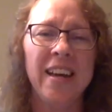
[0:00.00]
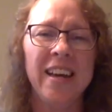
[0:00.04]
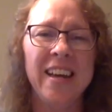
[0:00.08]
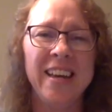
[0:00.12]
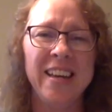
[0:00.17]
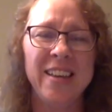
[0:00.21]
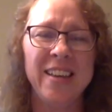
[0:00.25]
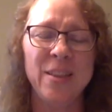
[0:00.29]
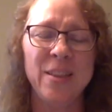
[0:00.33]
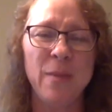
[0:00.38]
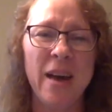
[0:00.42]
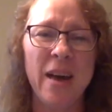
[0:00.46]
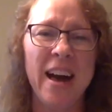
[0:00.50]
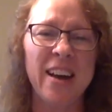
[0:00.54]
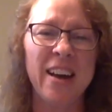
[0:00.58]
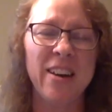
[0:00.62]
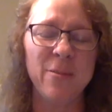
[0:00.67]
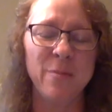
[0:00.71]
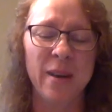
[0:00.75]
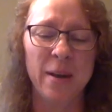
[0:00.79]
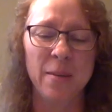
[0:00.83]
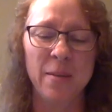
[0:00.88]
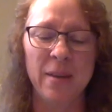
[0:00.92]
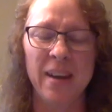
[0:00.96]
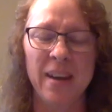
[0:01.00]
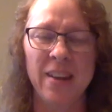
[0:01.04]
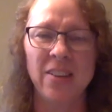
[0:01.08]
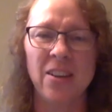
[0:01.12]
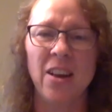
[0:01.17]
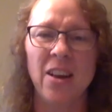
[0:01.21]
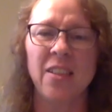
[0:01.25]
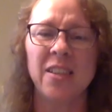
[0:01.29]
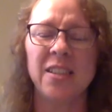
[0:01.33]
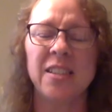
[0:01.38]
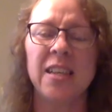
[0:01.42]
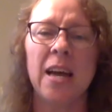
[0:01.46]
in the back of my mind
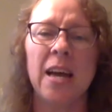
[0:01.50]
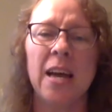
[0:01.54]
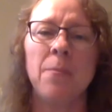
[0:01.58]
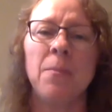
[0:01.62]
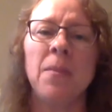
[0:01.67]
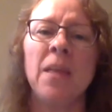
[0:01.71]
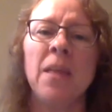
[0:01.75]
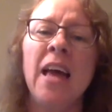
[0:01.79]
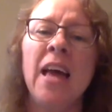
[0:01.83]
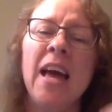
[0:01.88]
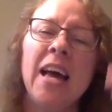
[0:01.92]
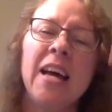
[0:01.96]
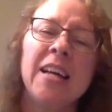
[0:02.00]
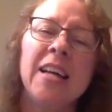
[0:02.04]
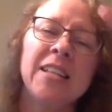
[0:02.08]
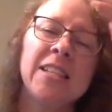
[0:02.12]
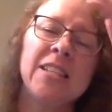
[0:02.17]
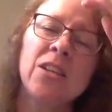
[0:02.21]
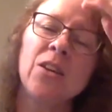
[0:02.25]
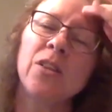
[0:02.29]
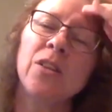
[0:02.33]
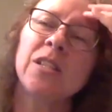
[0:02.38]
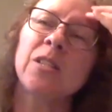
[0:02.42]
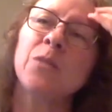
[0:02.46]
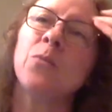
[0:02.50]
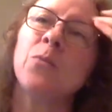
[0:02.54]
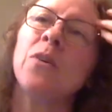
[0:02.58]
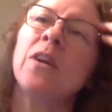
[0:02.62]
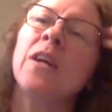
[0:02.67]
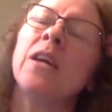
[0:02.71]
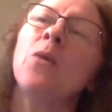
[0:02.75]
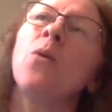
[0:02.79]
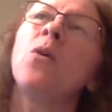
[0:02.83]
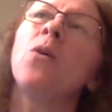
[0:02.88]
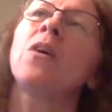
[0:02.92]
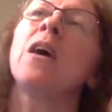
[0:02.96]
all the time. And so this
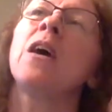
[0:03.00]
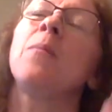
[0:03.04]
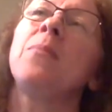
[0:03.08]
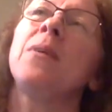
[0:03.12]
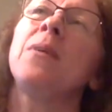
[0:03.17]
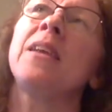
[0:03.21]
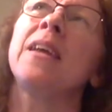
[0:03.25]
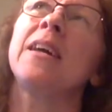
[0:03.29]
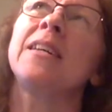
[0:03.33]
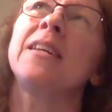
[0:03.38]
morning I woke up and I